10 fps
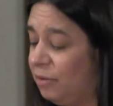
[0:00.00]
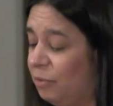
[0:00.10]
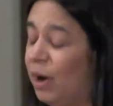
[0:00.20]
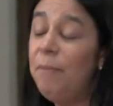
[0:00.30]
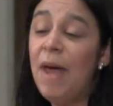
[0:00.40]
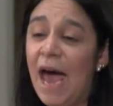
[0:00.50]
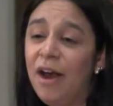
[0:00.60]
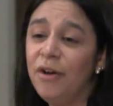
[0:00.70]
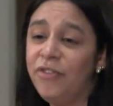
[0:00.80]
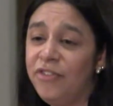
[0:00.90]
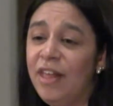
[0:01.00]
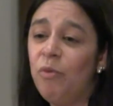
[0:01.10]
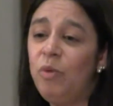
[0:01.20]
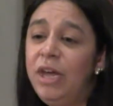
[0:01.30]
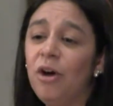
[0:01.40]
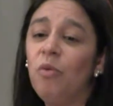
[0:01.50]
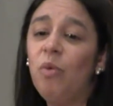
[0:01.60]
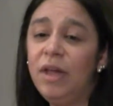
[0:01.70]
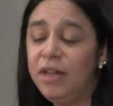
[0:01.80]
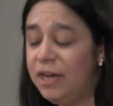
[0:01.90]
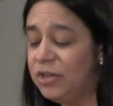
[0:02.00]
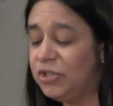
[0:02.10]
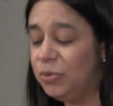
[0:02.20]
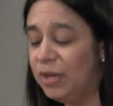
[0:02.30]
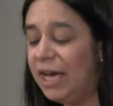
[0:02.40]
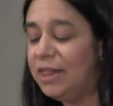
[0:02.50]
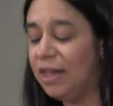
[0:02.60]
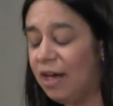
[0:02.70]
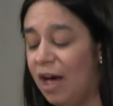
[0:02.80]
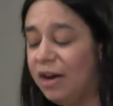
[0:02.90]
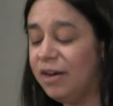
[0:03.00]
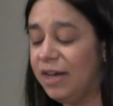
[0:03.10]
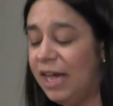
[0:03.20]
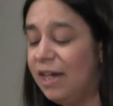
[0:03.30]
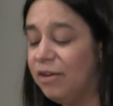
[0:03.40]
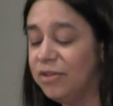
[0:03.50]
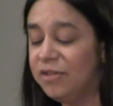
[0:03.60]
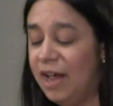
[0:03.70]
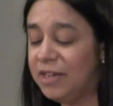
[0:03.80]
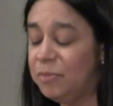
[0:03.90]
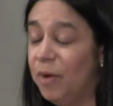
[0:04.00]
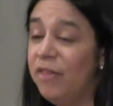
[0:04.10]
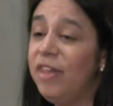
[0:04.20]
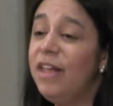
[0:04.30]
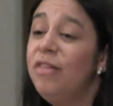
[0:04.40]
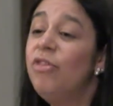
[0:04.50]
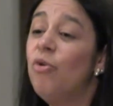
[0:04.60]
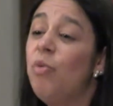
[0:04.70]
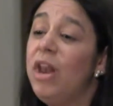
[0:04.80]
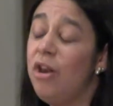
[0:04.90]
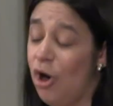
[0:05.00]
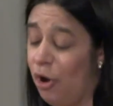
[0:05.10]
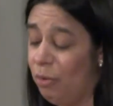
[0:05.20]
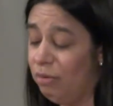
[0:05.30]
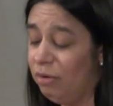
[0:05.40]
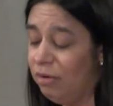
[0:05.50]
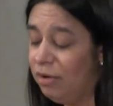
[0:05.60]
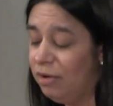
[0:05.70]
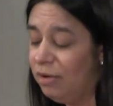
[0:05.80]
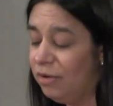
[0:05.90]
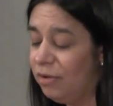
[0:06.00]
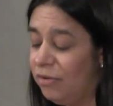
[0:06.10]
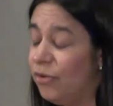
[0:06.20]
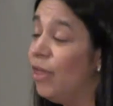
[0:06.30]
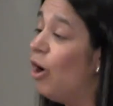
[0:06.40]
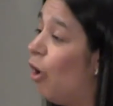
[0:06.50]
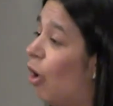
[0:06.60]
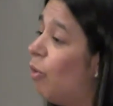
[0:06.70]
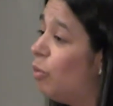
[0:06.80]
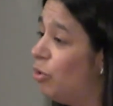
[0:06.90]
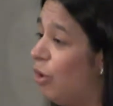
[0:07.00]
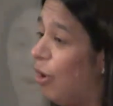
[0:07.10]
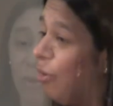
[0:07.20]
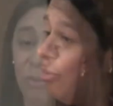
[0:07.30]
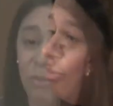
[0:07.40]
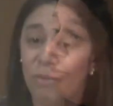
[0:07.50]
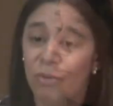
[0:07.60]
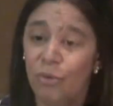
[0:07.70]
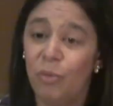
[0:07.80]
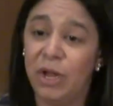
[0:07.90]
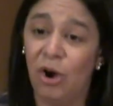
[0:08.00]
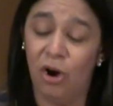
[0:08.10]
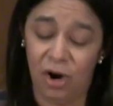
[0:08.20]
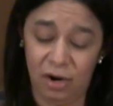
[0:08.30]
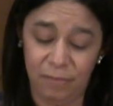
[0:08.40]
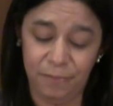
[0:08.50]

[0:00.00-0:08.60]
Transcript: What matters is that we are willing to light the Hanukkah candles next month in the window so that all will know who we are.